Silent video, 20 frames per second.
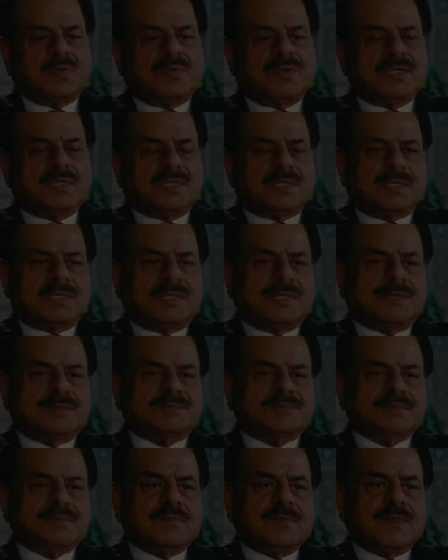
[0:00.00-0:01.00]
but
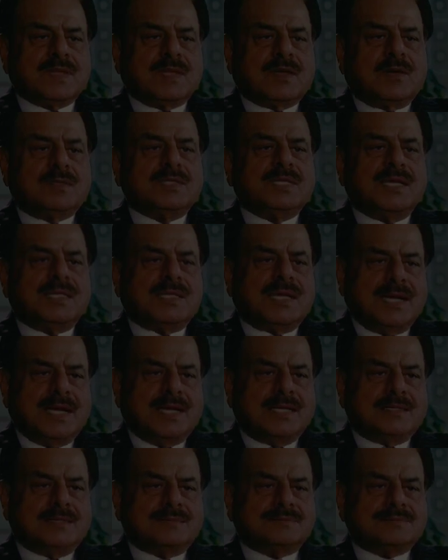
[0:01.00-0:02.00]
on the other
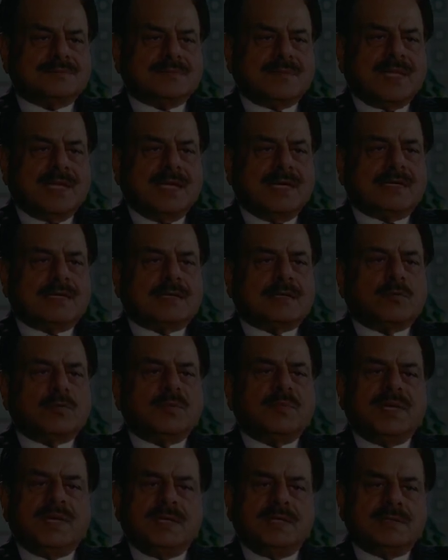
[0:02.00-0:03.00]
hand, it
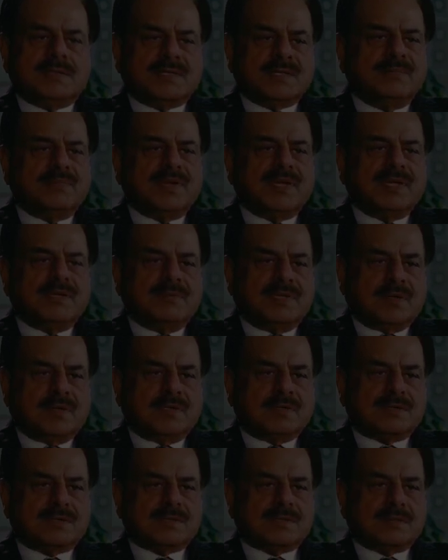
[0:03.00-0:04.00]
could be simply
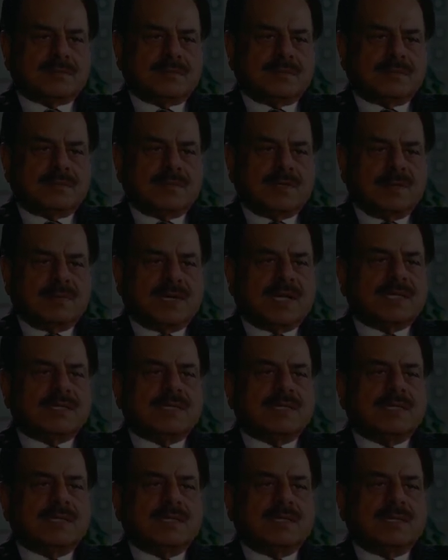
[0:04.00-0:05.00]
because Mullah
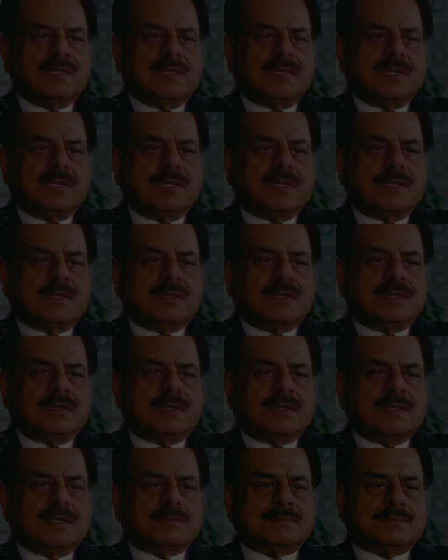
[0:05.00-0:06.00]
Brother
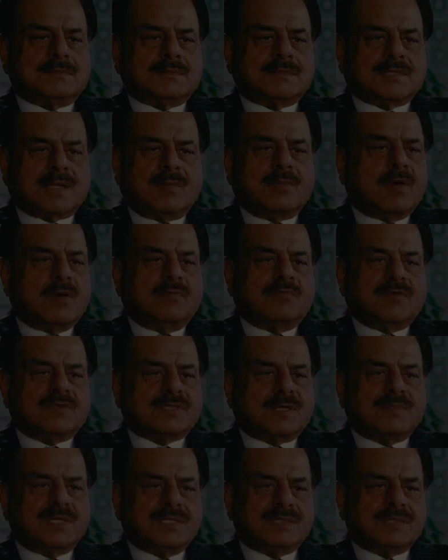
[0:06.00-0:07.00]
somehow, for
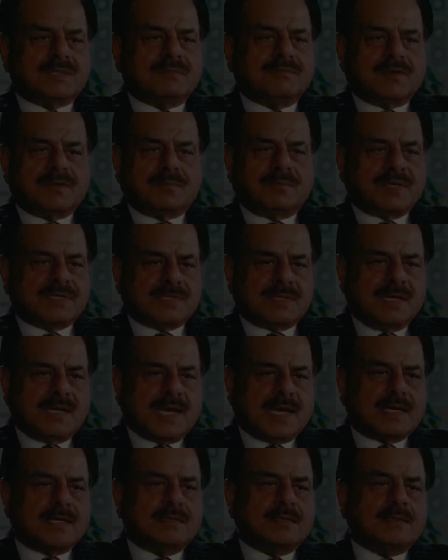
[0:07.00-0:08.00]
some reason, for personal
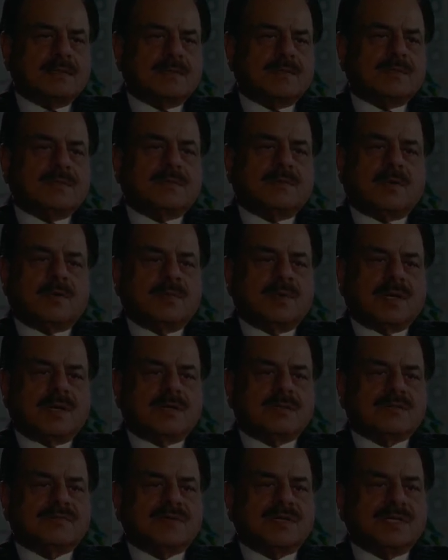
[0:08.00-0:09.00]
errand or
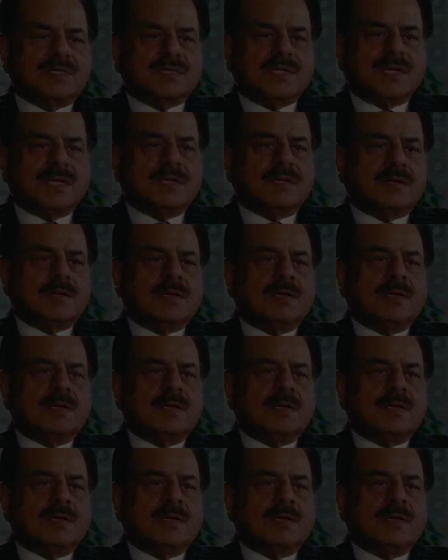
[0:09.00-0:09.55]
because of an injury